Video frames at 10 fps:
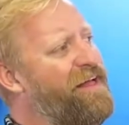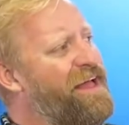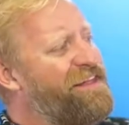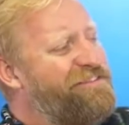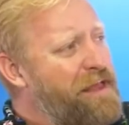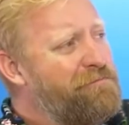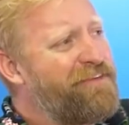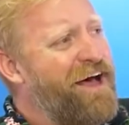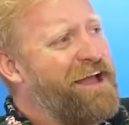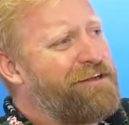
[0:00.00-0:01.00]
It seems
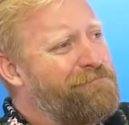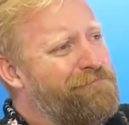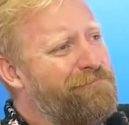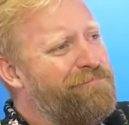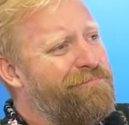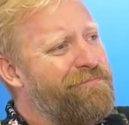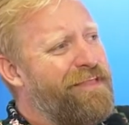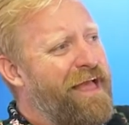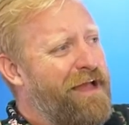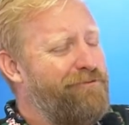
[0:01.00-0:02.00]
like
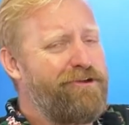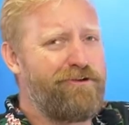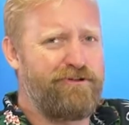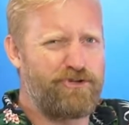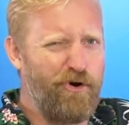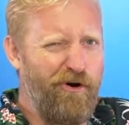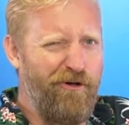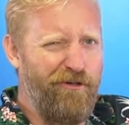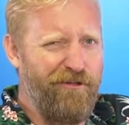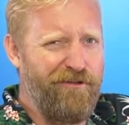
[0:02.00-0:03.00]
every
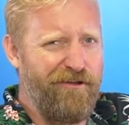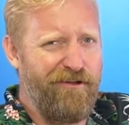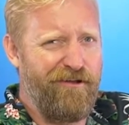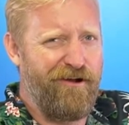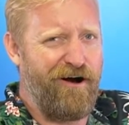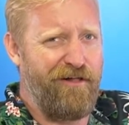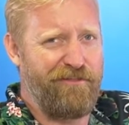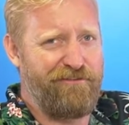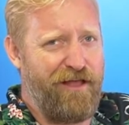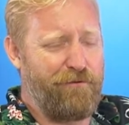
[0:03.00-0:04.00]
control on
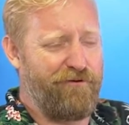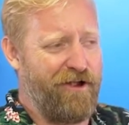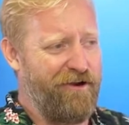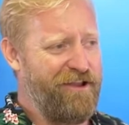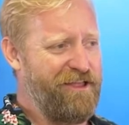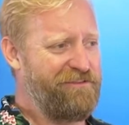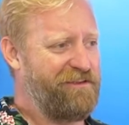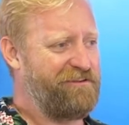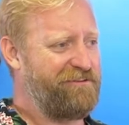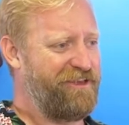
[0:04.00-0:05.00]
this amplifier is
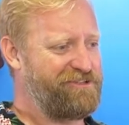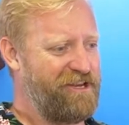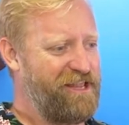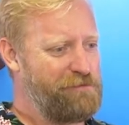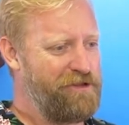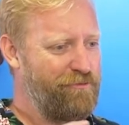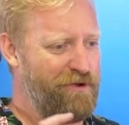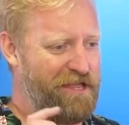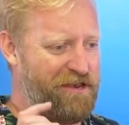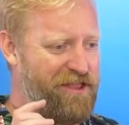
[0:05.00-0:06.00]
a decision in
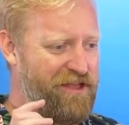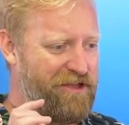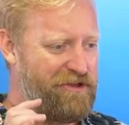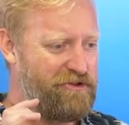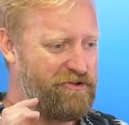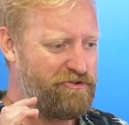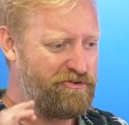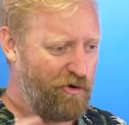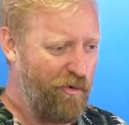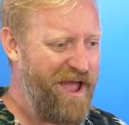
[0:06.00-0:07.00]
between
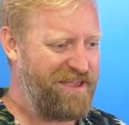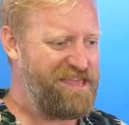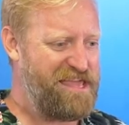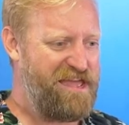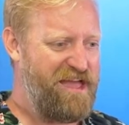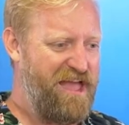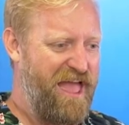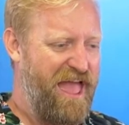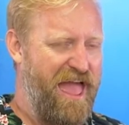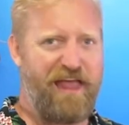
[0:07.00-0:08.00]
twangy
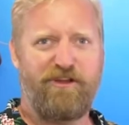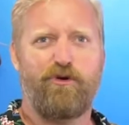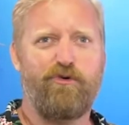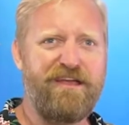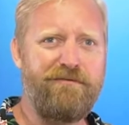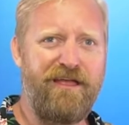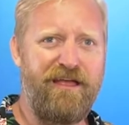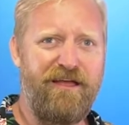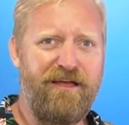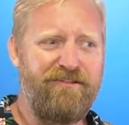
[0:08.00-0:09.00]
and
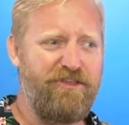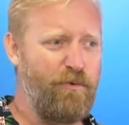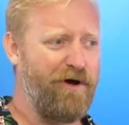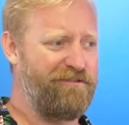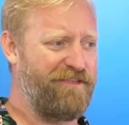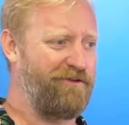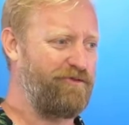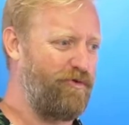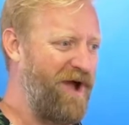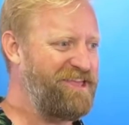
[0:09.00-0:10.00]
creamy. Do you want to sound
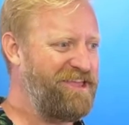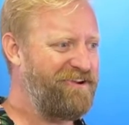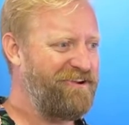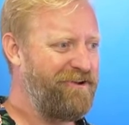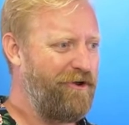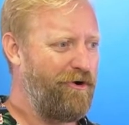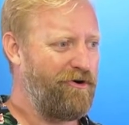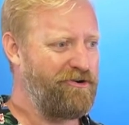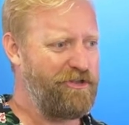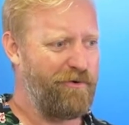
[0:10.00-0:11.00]
twangier
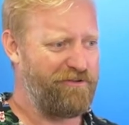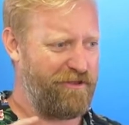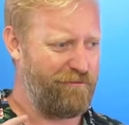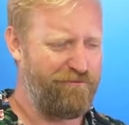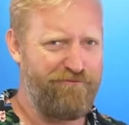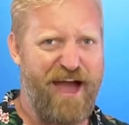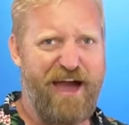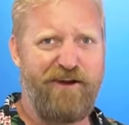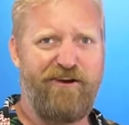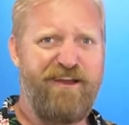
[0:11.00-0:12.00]
or do you want to sound
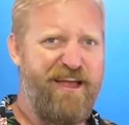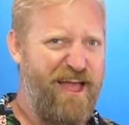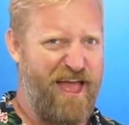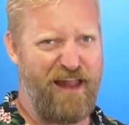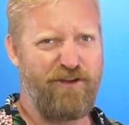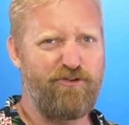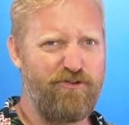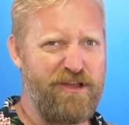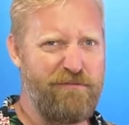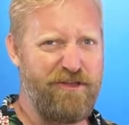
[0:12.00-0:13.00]
fatter and
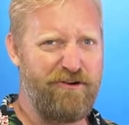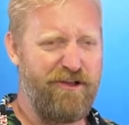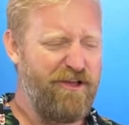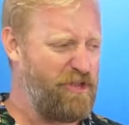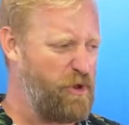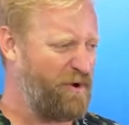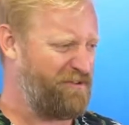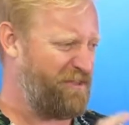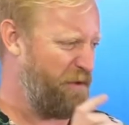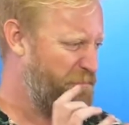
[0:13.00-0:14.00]
creamier? Do you want
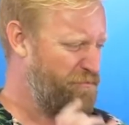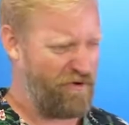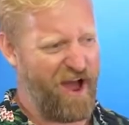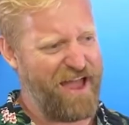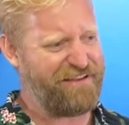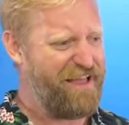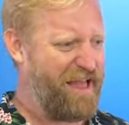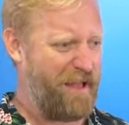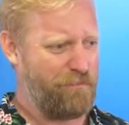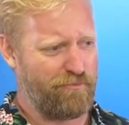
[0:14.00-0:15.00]
to sound bright
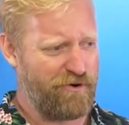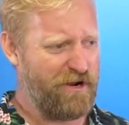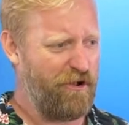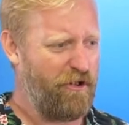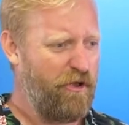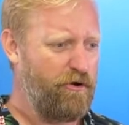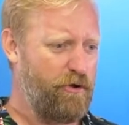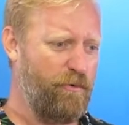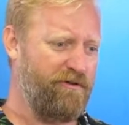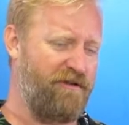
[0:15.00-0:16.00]
and brittle? Do
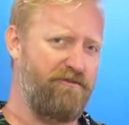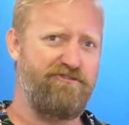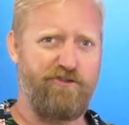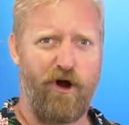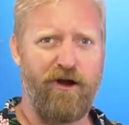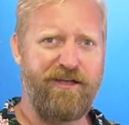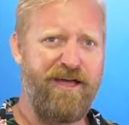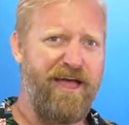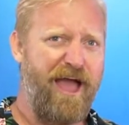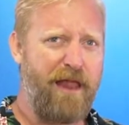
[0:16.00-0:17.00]
you want to sound dark
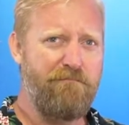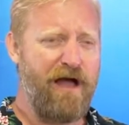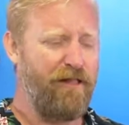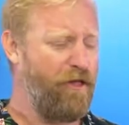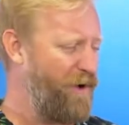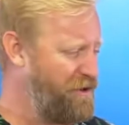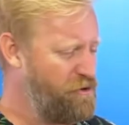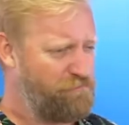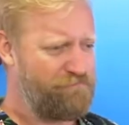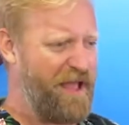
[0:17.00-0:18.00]
and mellow? And
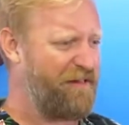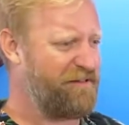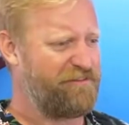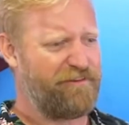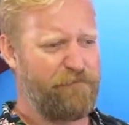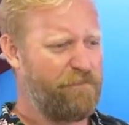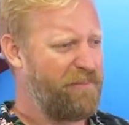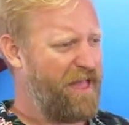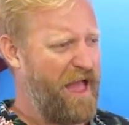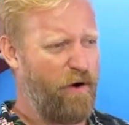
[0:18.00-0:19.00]
you balance
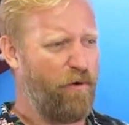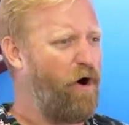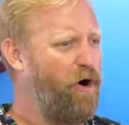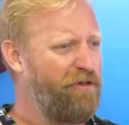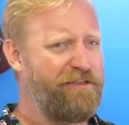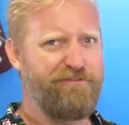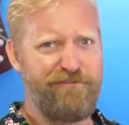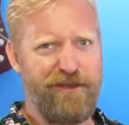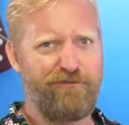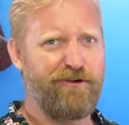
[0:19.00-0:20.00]
out all these
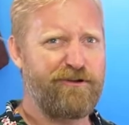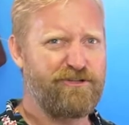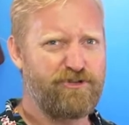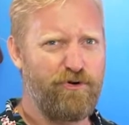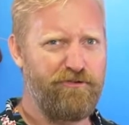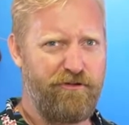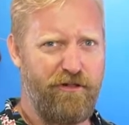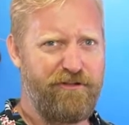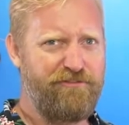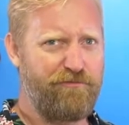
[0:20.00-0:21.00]
different controls and
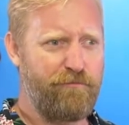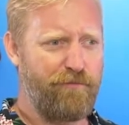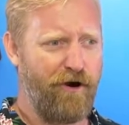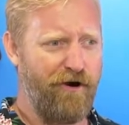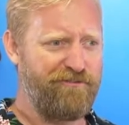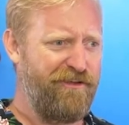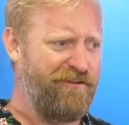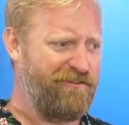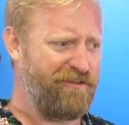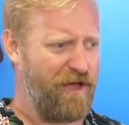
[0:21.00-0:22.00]
all these different parts
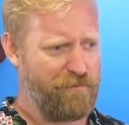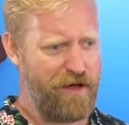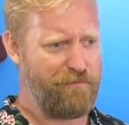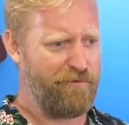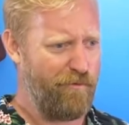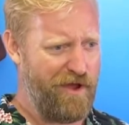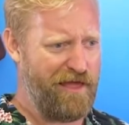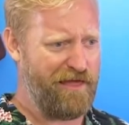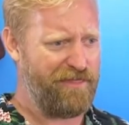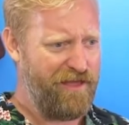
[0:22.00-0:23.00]
to come up
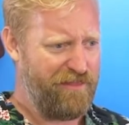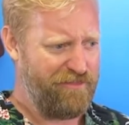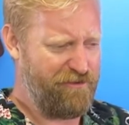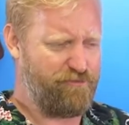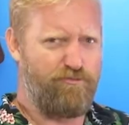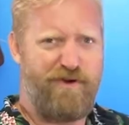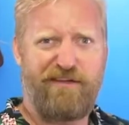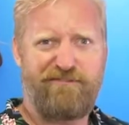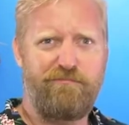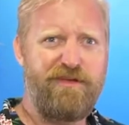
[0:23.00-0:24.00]
with this
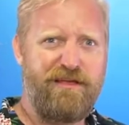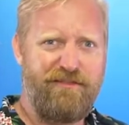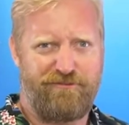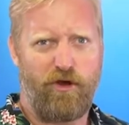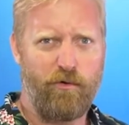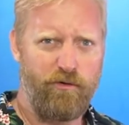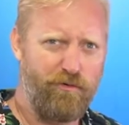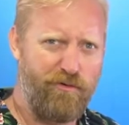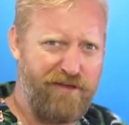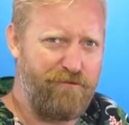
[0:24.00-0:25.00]
recipe, this tonal
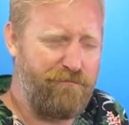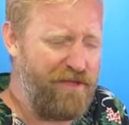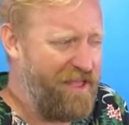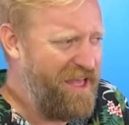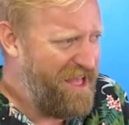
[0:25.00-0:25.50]
recipe.